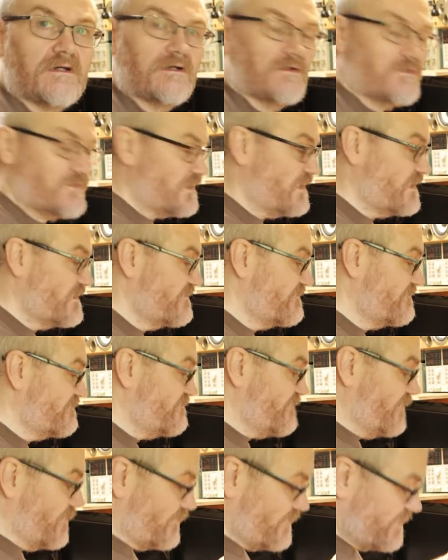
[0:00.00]
Okay,
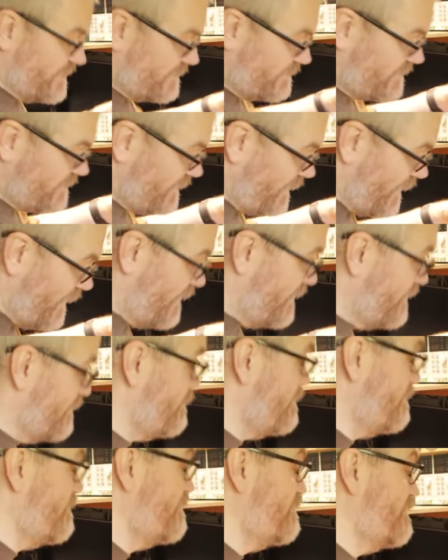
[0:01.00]
following
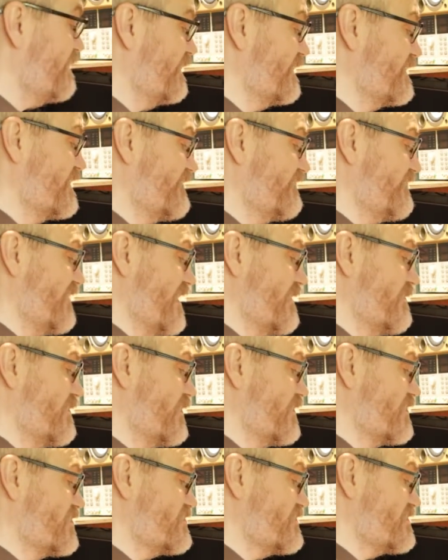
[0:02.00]
building the frame, we're going to